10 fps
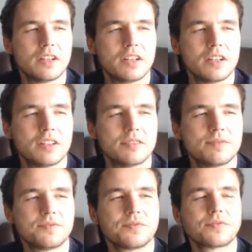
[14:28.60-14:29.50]

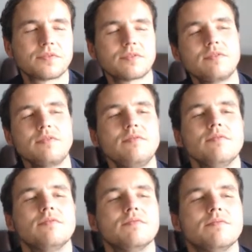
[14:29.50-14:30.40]

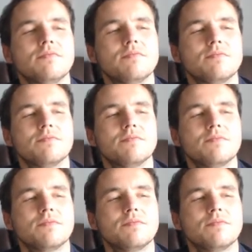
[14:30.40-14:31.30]

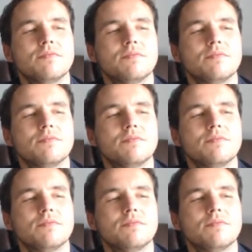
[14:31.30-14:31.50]
No one is speaking in this clip.